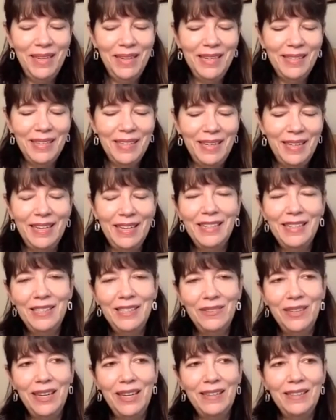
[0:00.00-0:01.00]
excited I
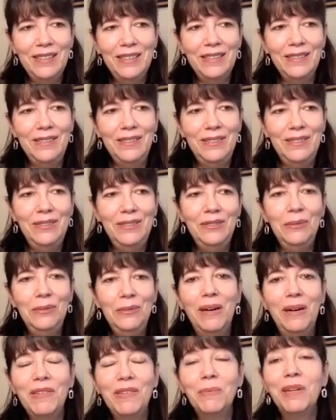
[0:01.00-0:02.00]
still get to do
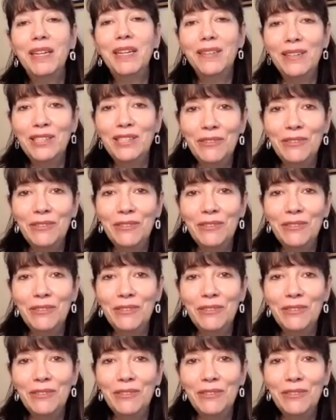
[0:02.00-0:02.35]
what I was planning